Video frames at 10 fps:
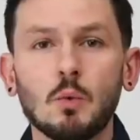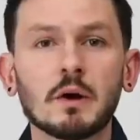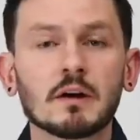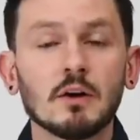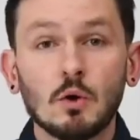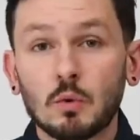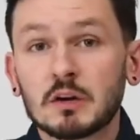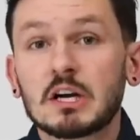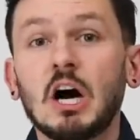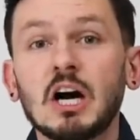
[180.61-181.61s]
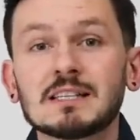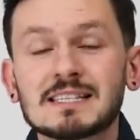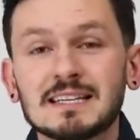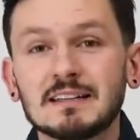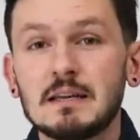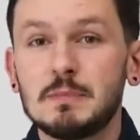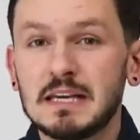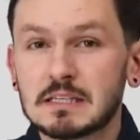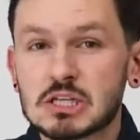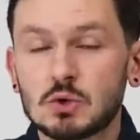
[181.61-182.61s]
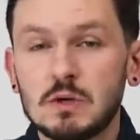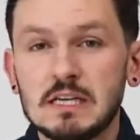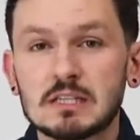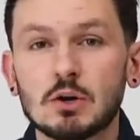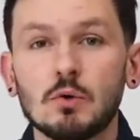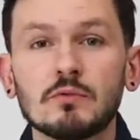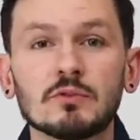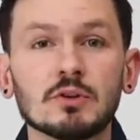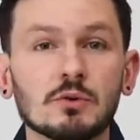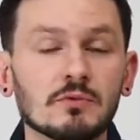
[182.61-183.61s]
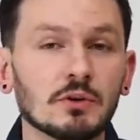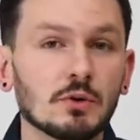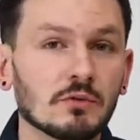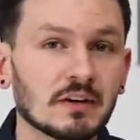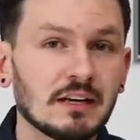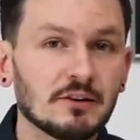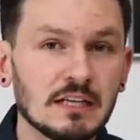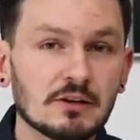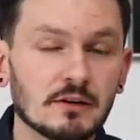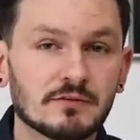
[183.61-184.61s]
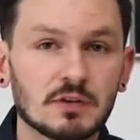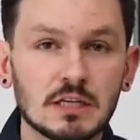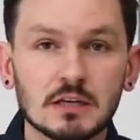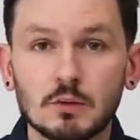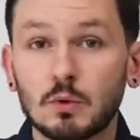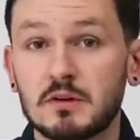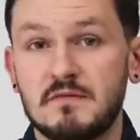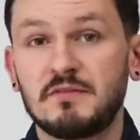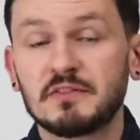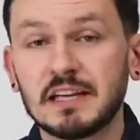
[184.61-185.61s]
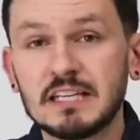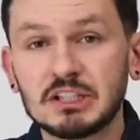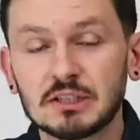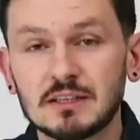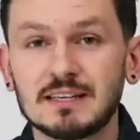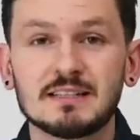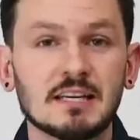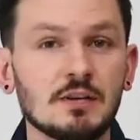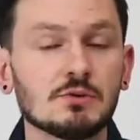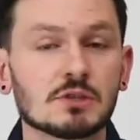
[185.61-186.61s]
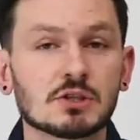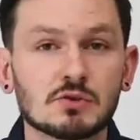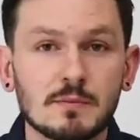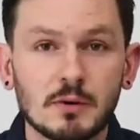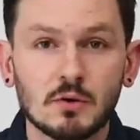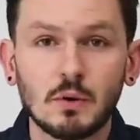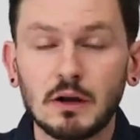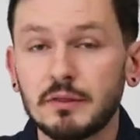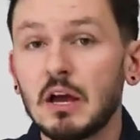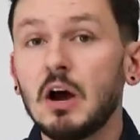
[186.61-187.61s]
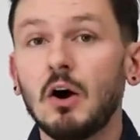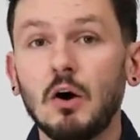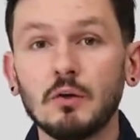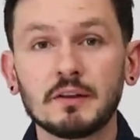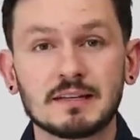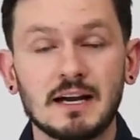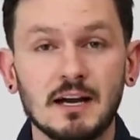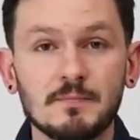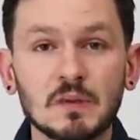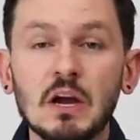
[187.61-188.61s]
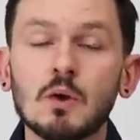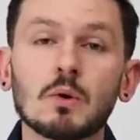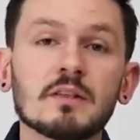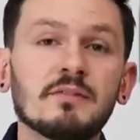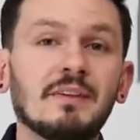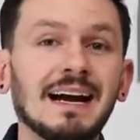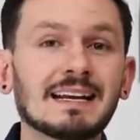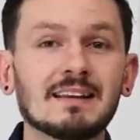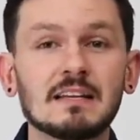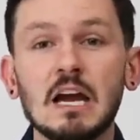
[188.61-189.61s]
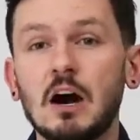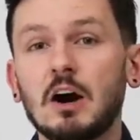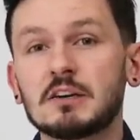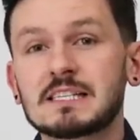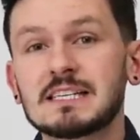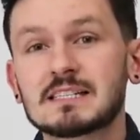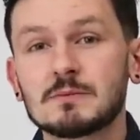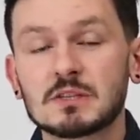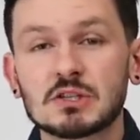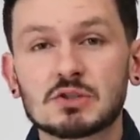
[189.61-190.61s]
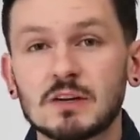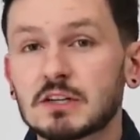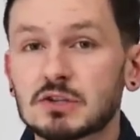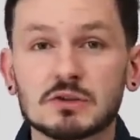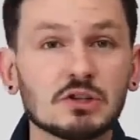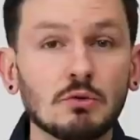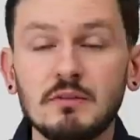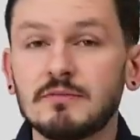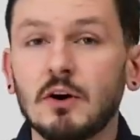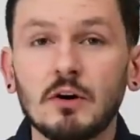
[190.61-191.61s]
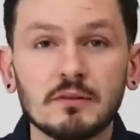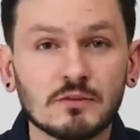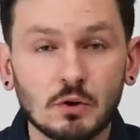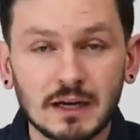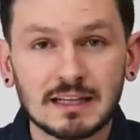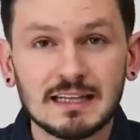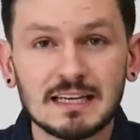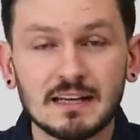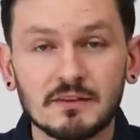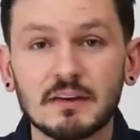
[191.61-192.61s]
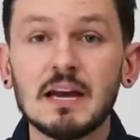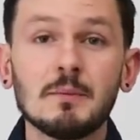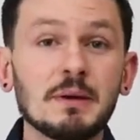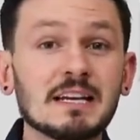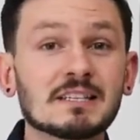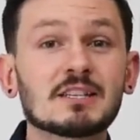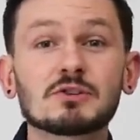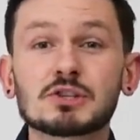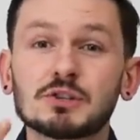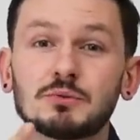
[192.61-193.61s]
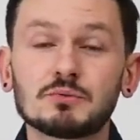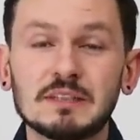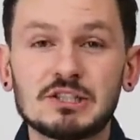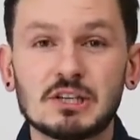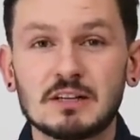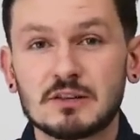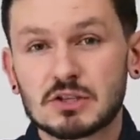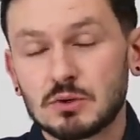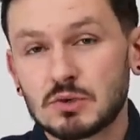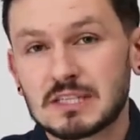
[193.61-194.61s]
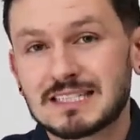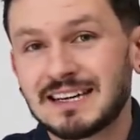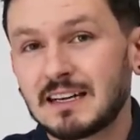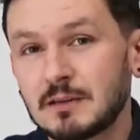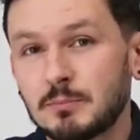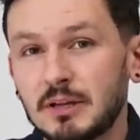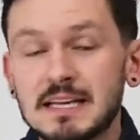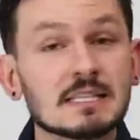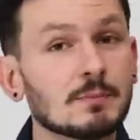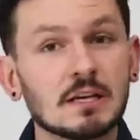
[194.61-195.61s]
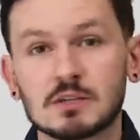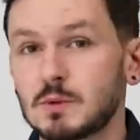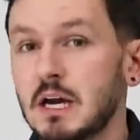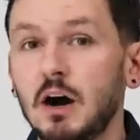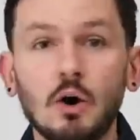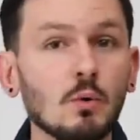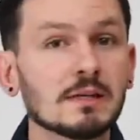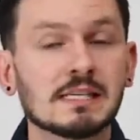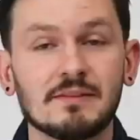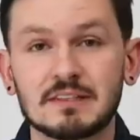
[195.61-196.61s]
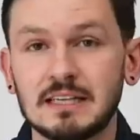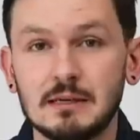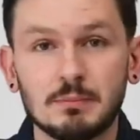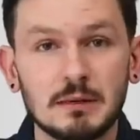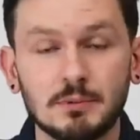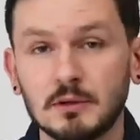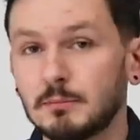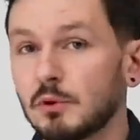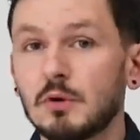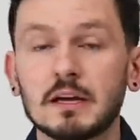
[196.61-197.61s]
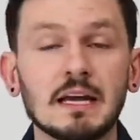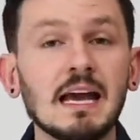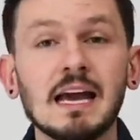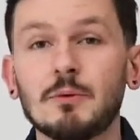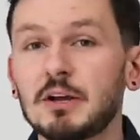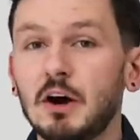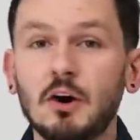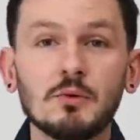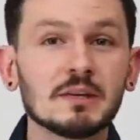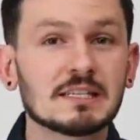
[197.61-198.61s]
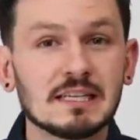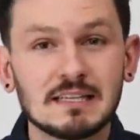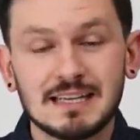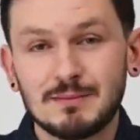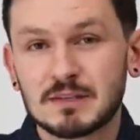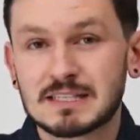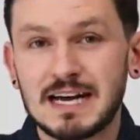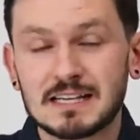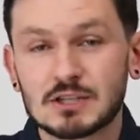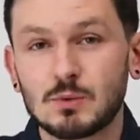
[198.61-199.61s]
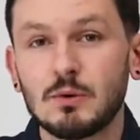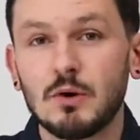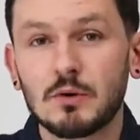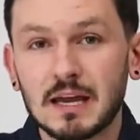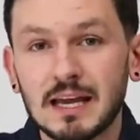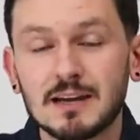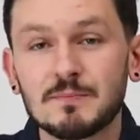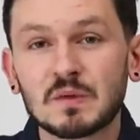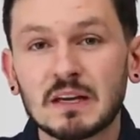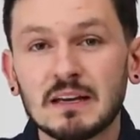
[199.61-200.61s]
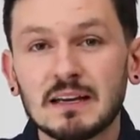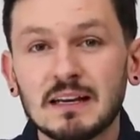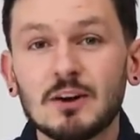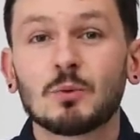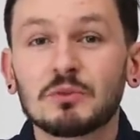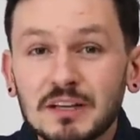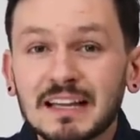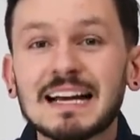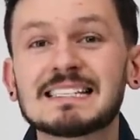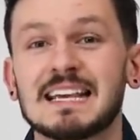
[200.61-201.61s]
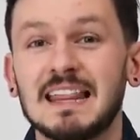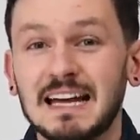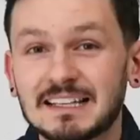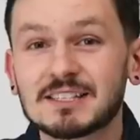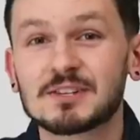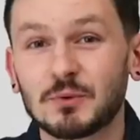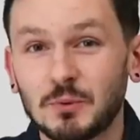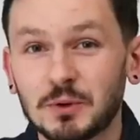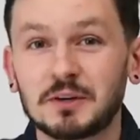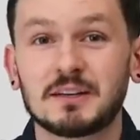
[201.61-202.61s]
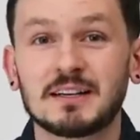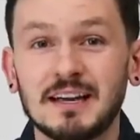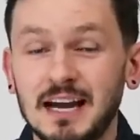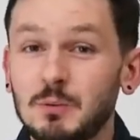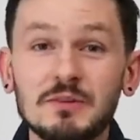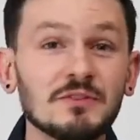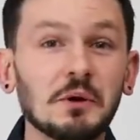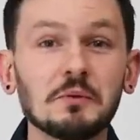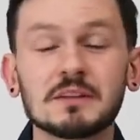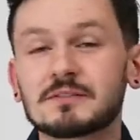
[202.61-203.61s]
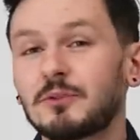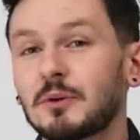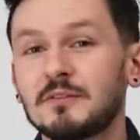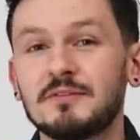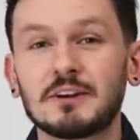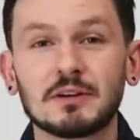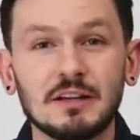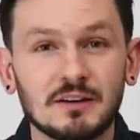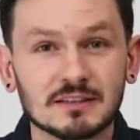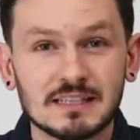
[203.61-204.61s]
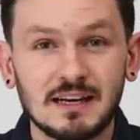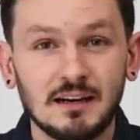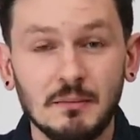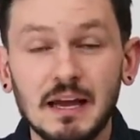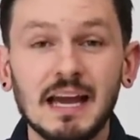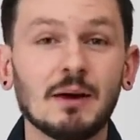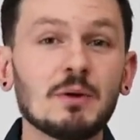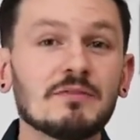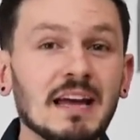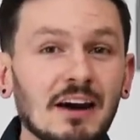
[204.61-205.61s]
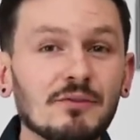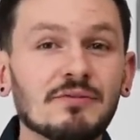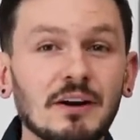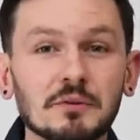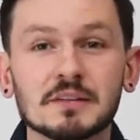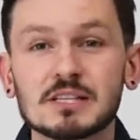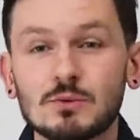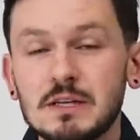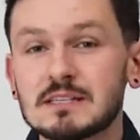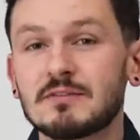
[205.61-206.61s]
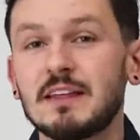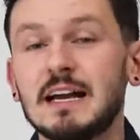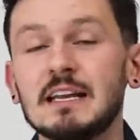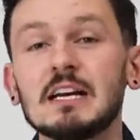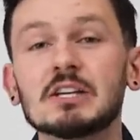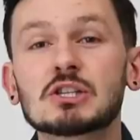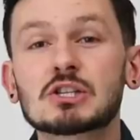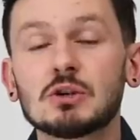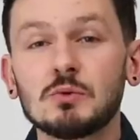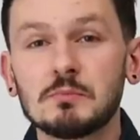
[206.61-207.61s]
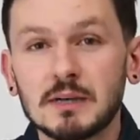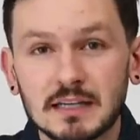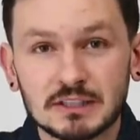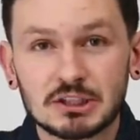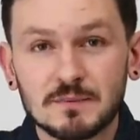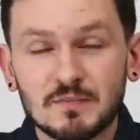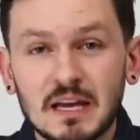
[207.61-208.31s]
where we're constantly being squeezed over and over and over again, year after year, where inflation continues to strip our wealth all the time, where the fact that our systems and structures don't evolve quickly enough because they're so rigid and they're so stuck in place because we always have to keep people employed and we always need to keep the status quo okay. We're realizing that doesn't work, and we've known this for a very long time, and we've now felt the squeeze of that so much